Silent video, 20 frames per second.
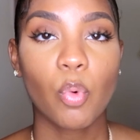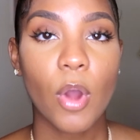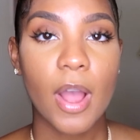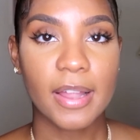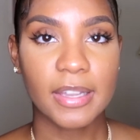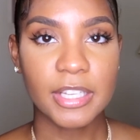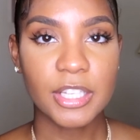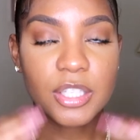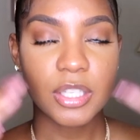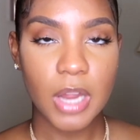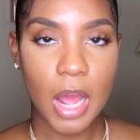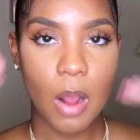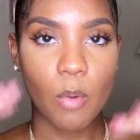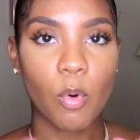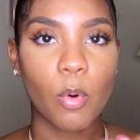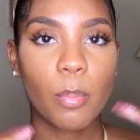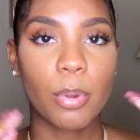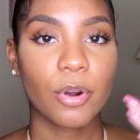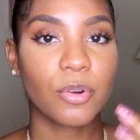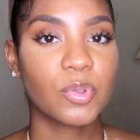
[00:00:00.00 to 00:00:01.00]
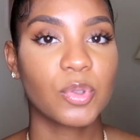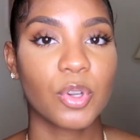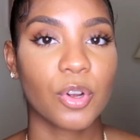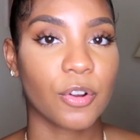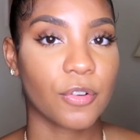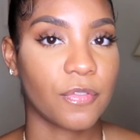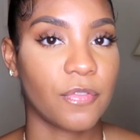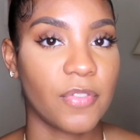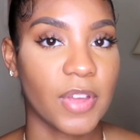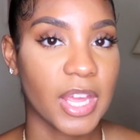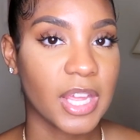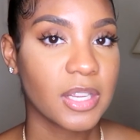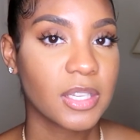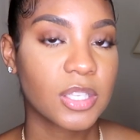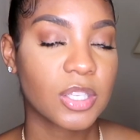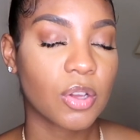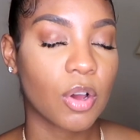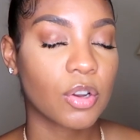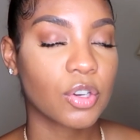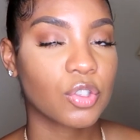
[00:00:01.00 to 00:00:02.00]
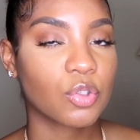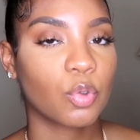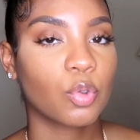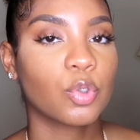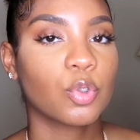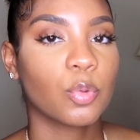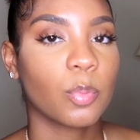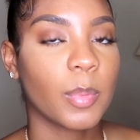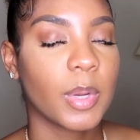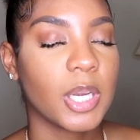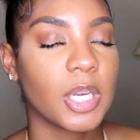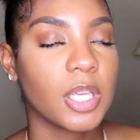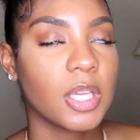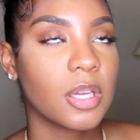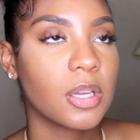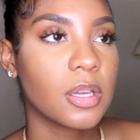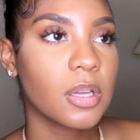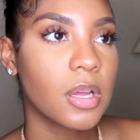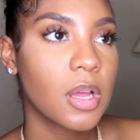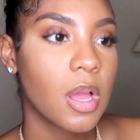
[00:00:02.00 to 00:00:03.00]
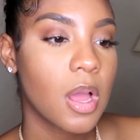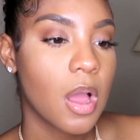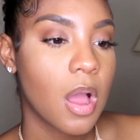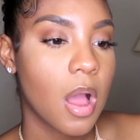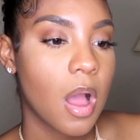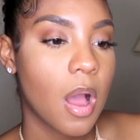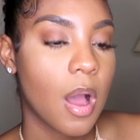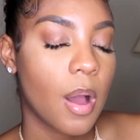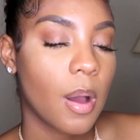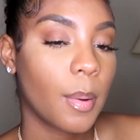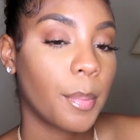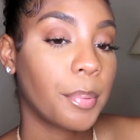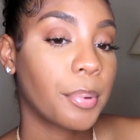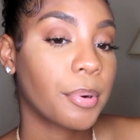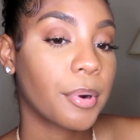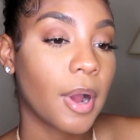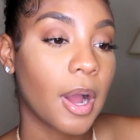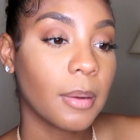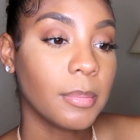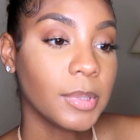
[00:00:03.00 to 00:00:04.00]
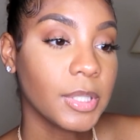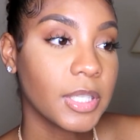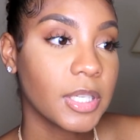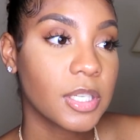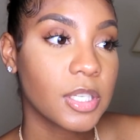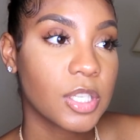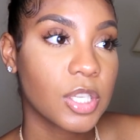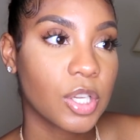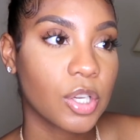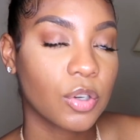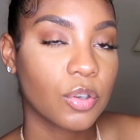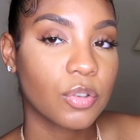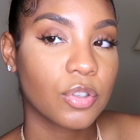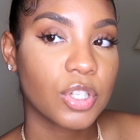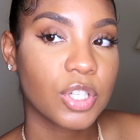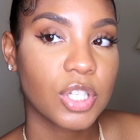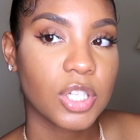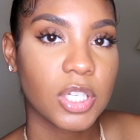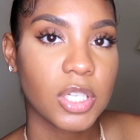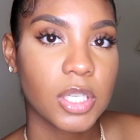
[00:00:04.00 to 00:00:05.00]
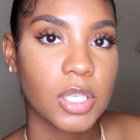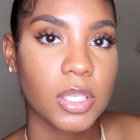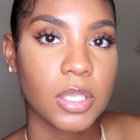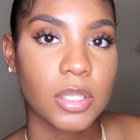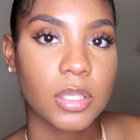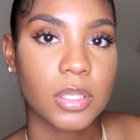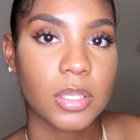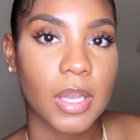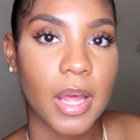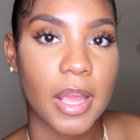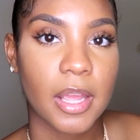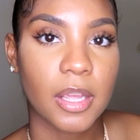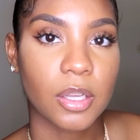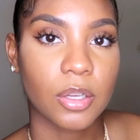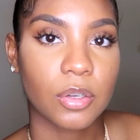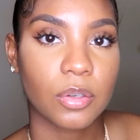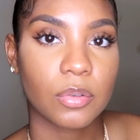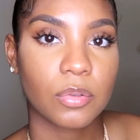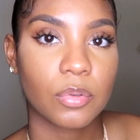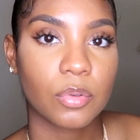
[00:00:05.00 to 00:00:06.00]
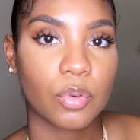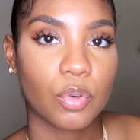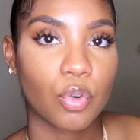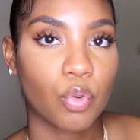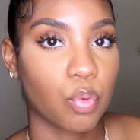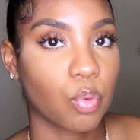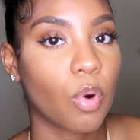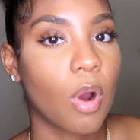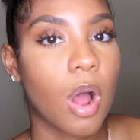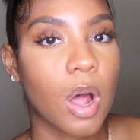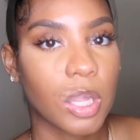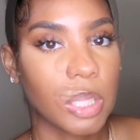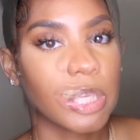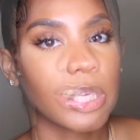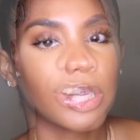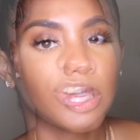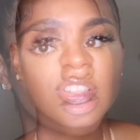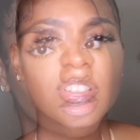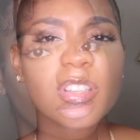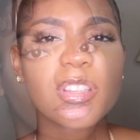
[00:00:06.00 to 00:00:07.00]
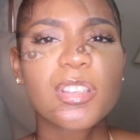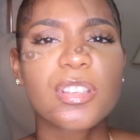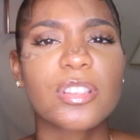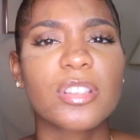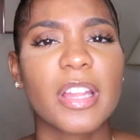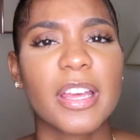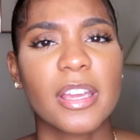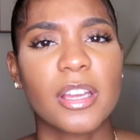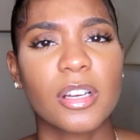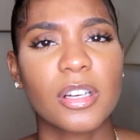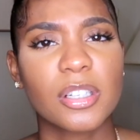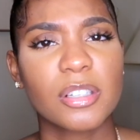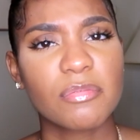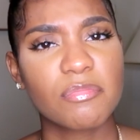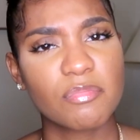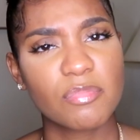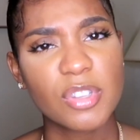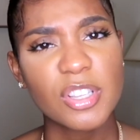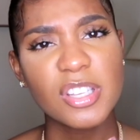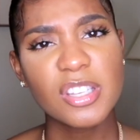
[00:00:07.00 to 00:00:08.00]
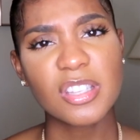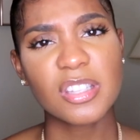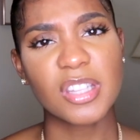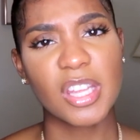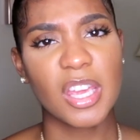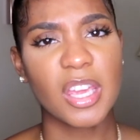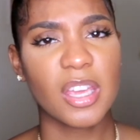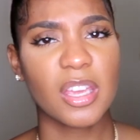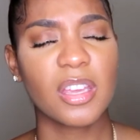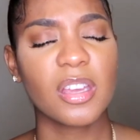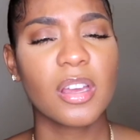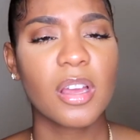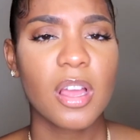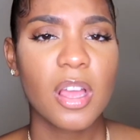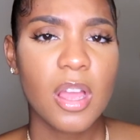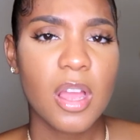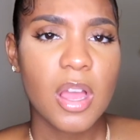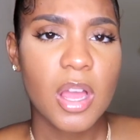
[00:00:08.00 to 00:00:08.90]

Well, at least I won't post her face on social media probably until she's, like, crawling. There's this thing